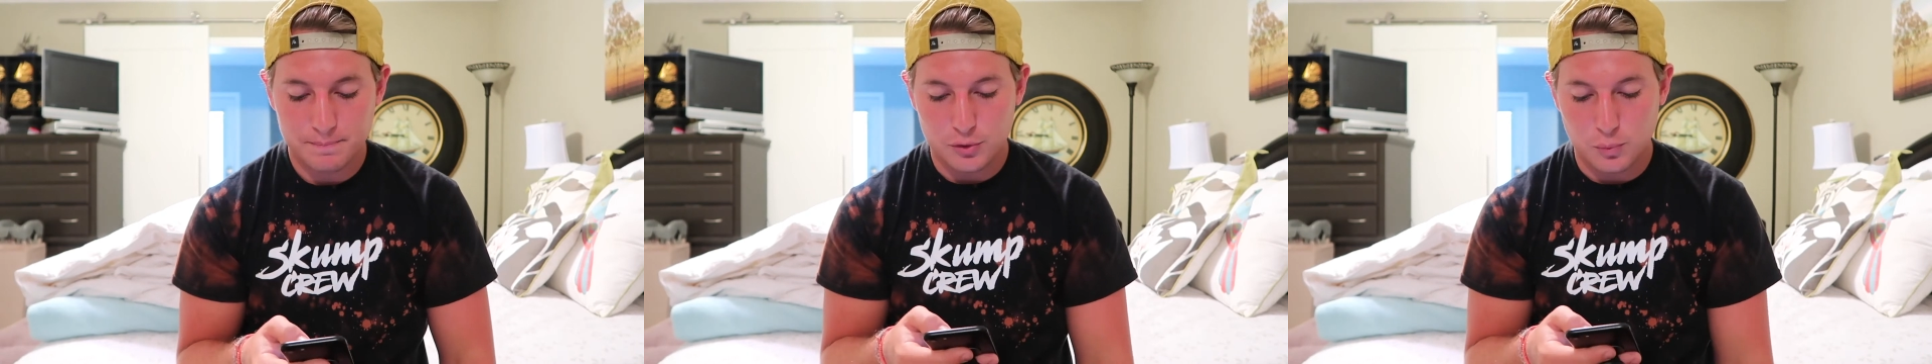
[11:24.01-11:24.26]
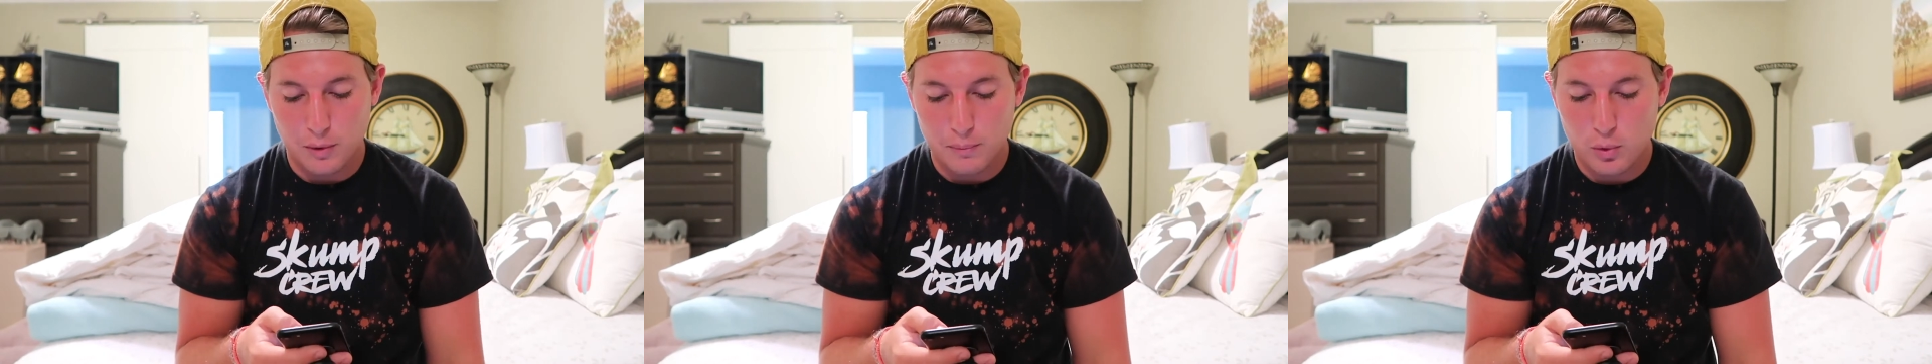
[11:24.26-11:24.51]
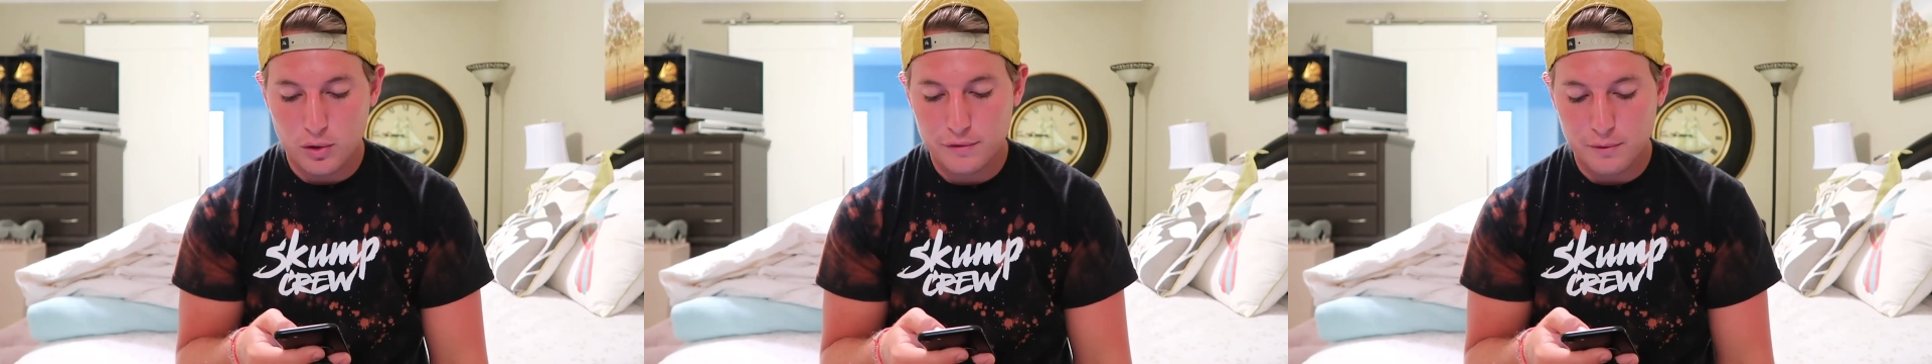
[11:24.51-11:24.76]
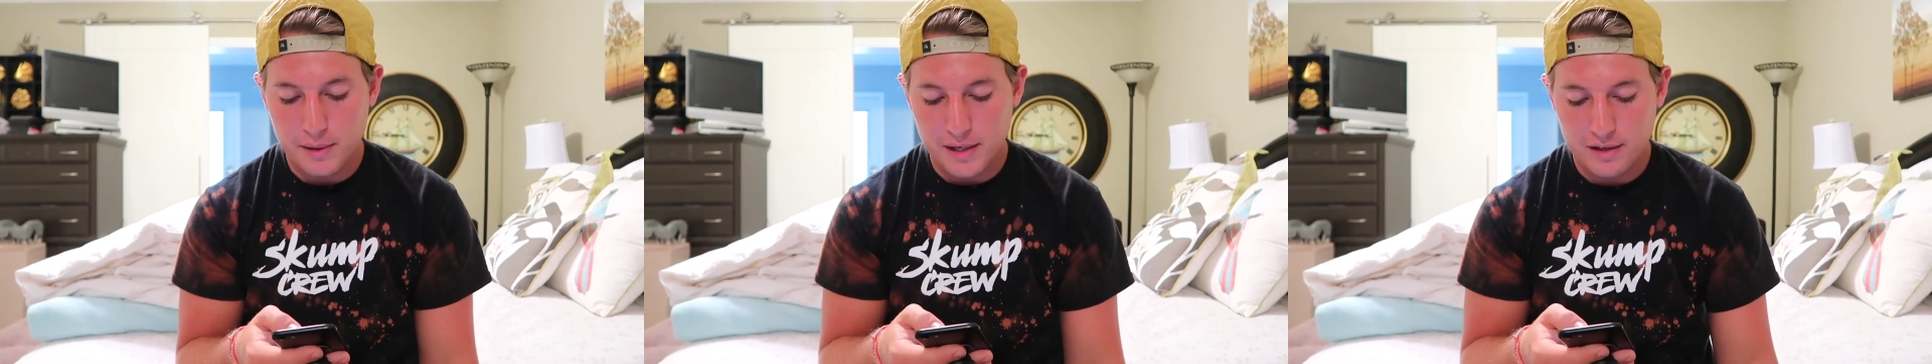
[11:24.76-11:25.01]
There's one more
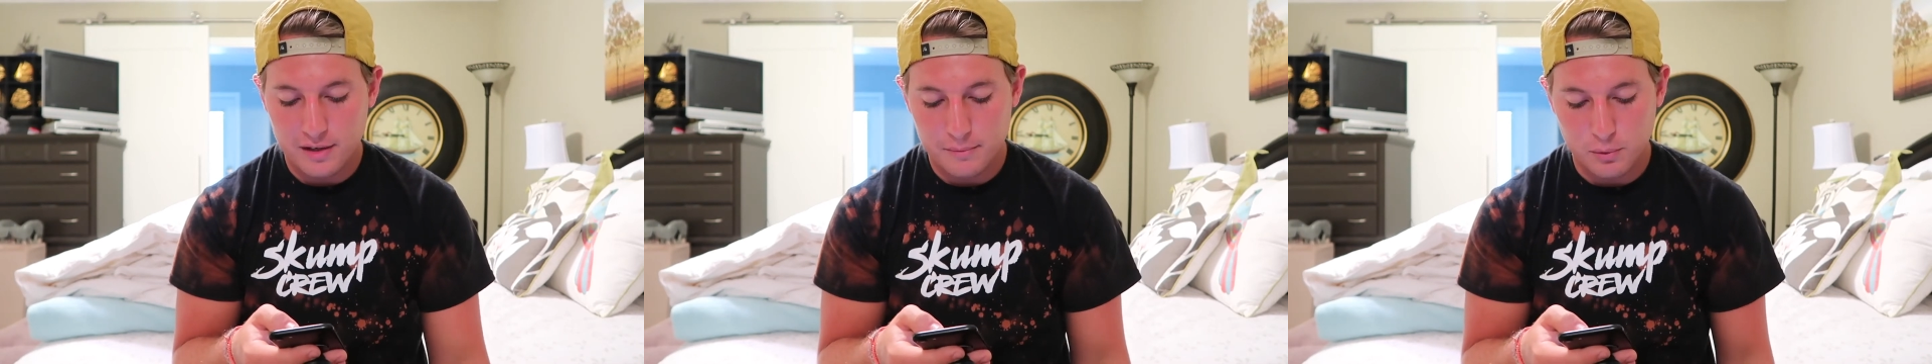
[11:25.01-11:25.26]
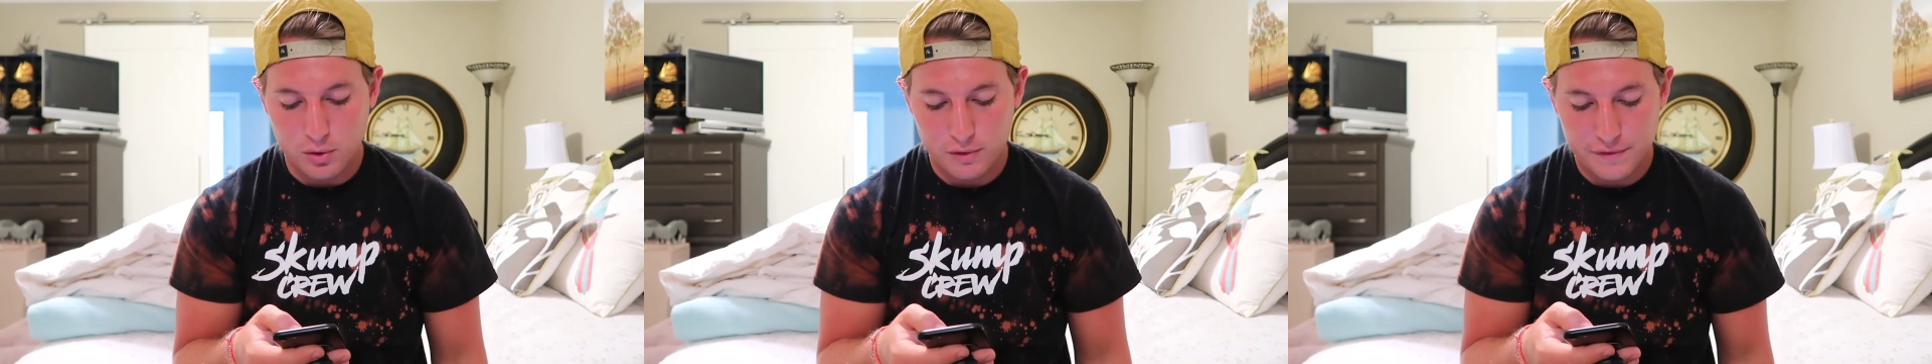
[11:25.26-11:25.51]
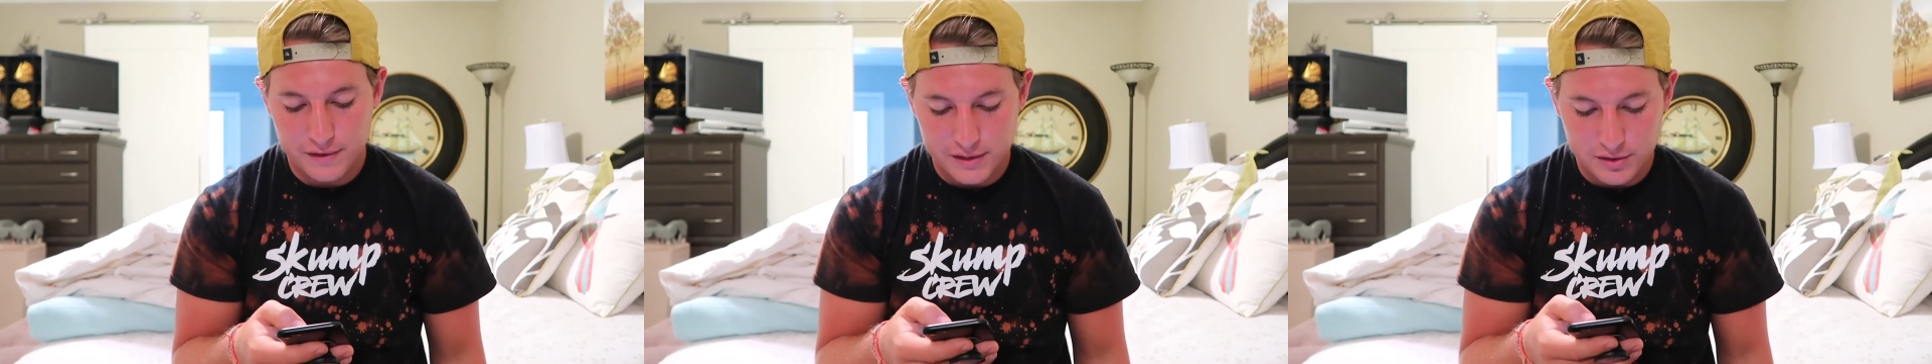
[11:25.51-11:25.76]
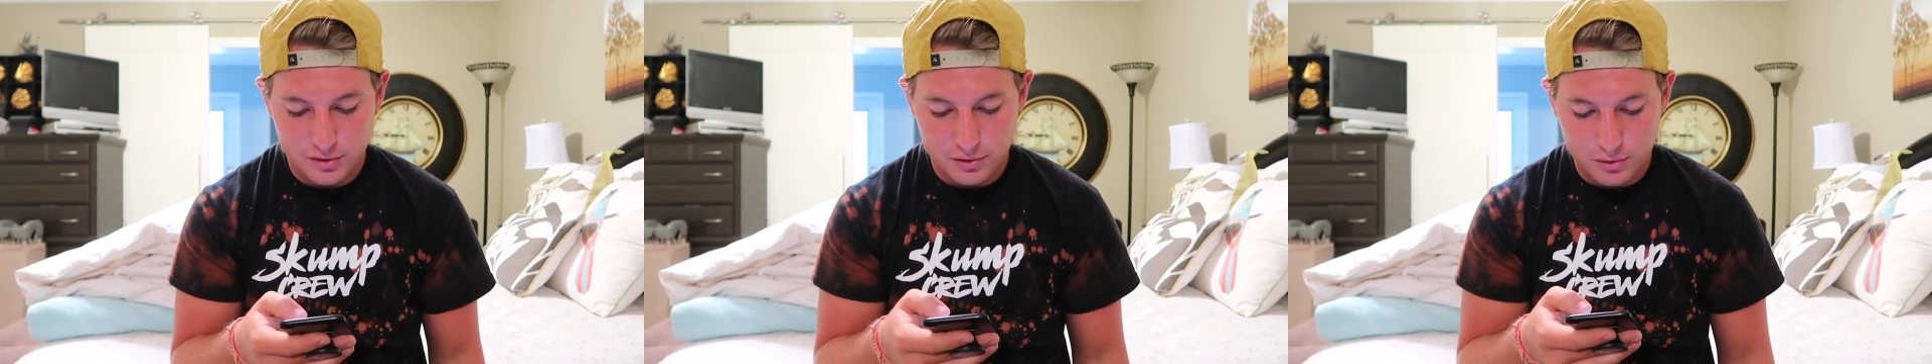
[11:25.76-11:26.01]
from Aaron Moore,
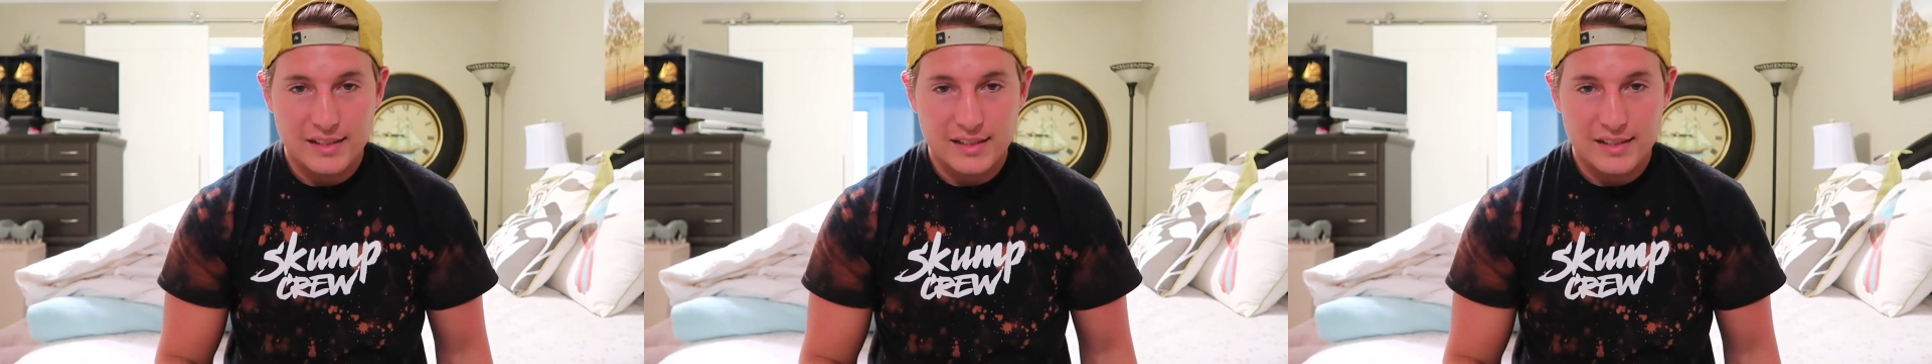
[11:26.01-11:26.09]
52.